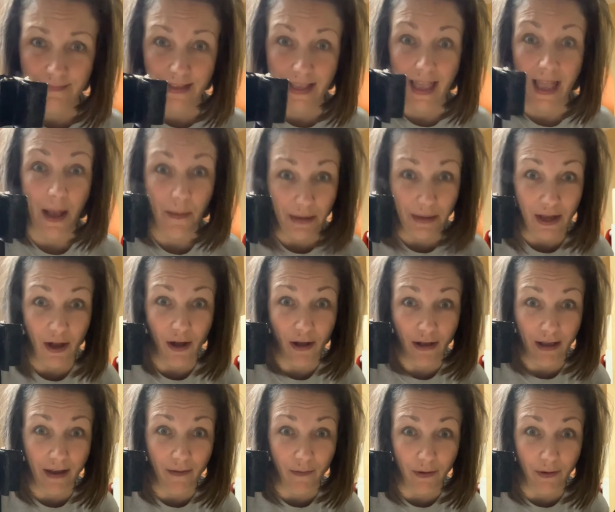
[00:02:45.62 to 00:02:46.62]
How many of y'all
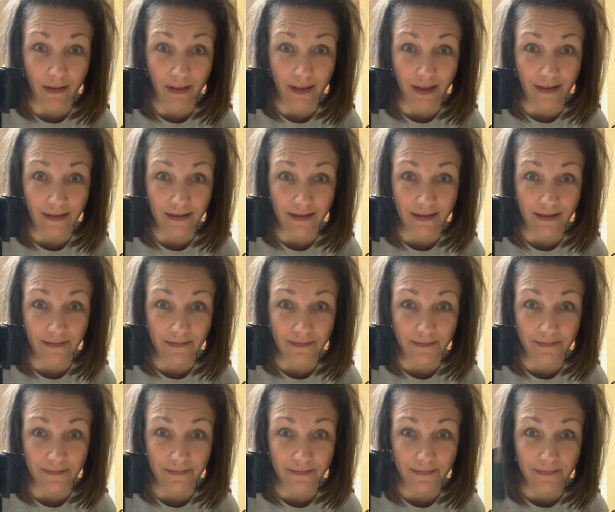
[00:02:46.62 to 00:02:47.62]
have one of these?
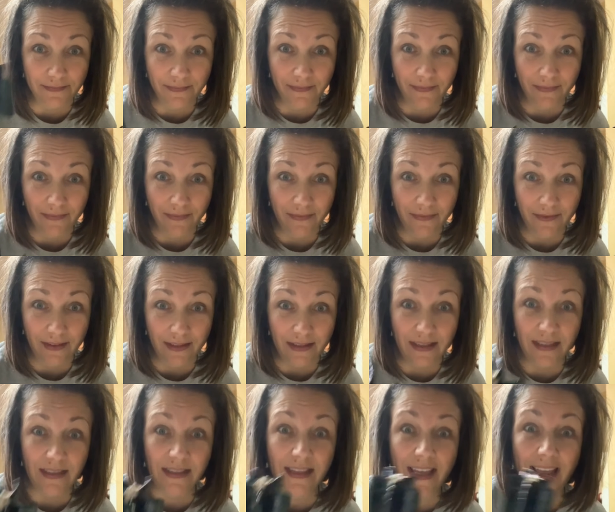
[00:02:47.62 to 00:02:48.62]
This
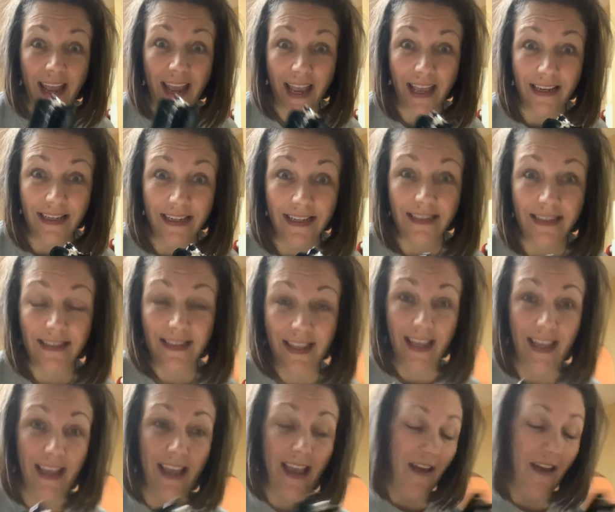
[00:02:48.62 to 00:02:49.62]
is the handiest
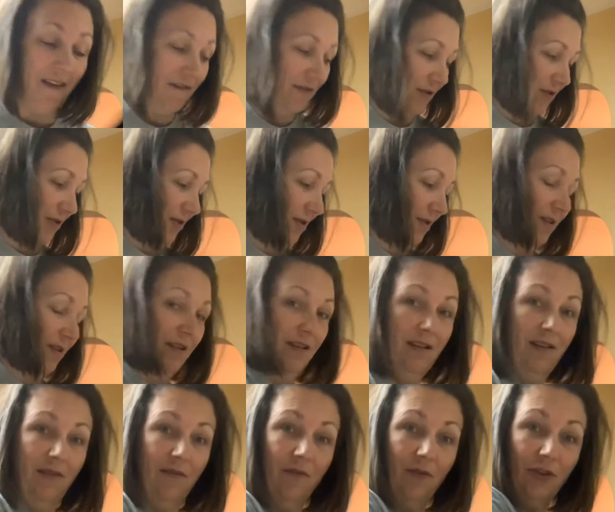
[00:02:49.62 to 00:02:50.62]
thing ever
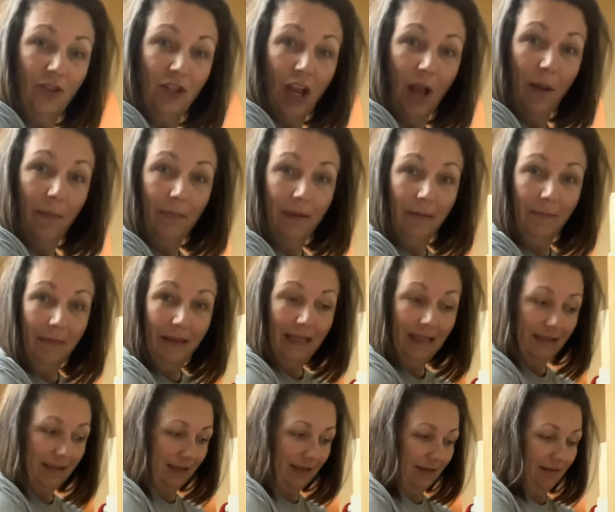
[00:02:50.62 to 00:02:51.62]
for chopping
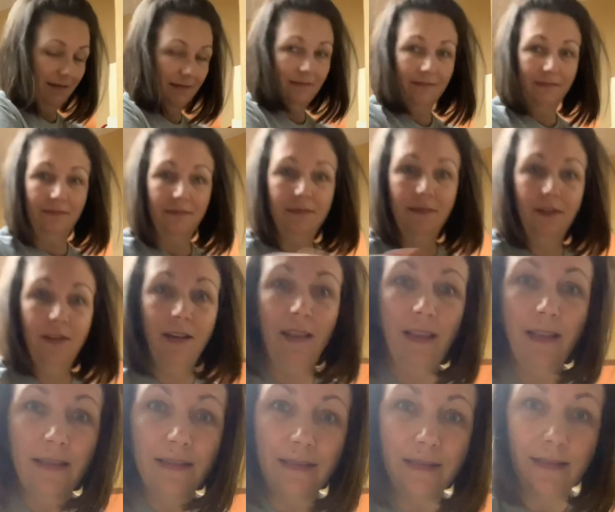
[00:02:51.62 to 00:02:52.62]
meat. Look at
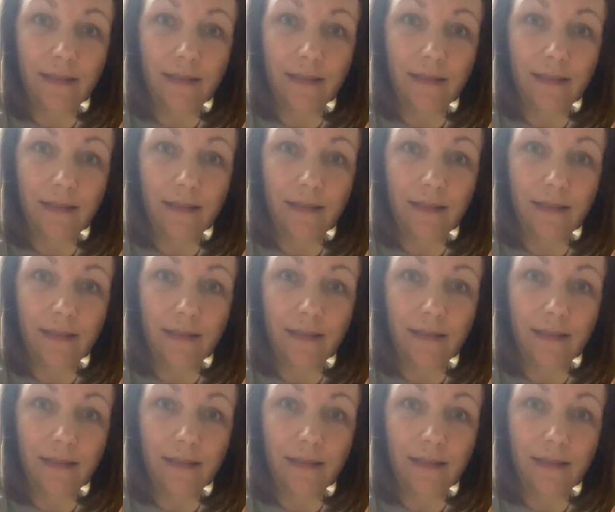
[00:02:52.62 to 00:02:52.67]
this.